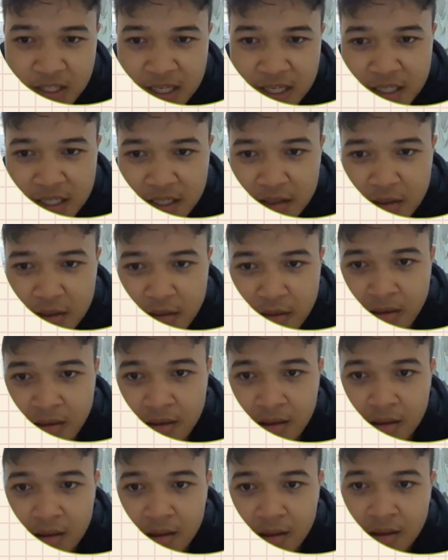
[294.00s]

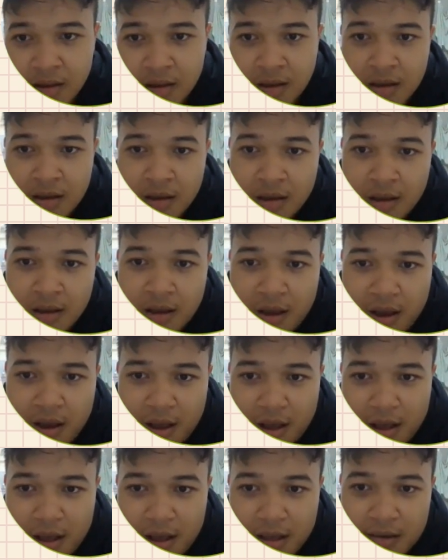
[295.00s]
changes,
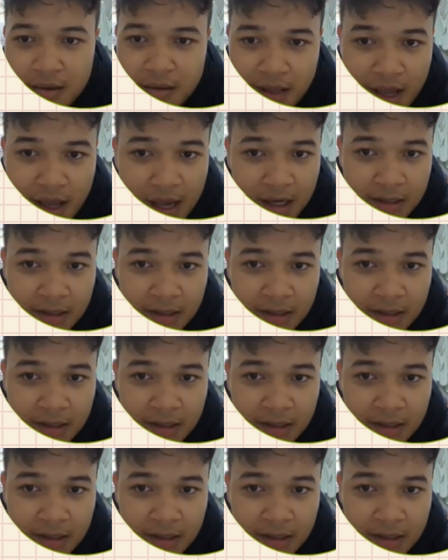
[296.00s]
and there